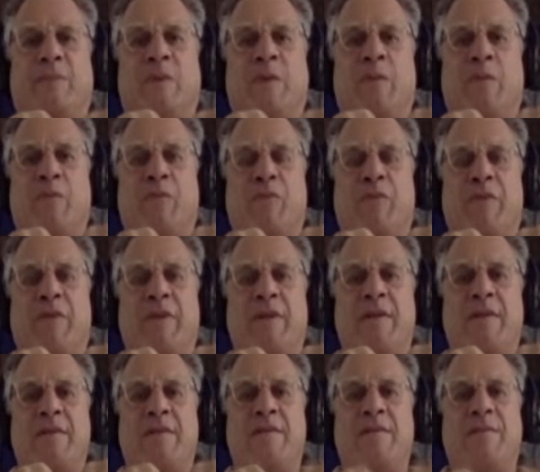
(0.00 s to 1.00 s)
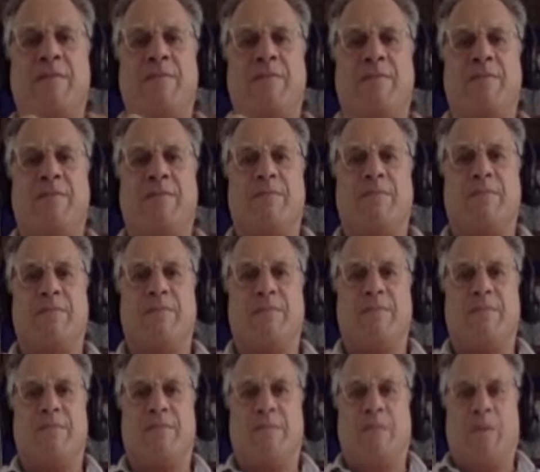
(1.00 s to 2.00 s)
Breathe in,
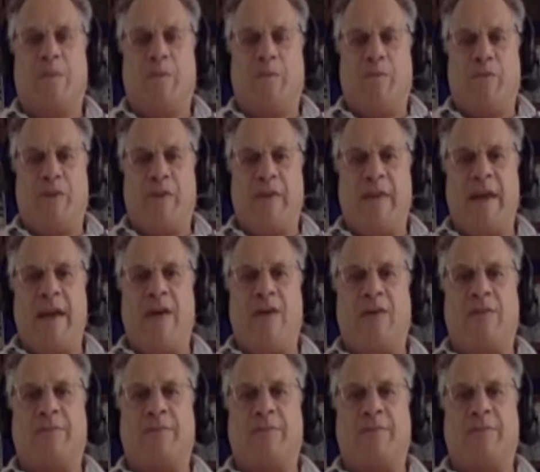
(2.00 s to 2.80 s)
breathe out.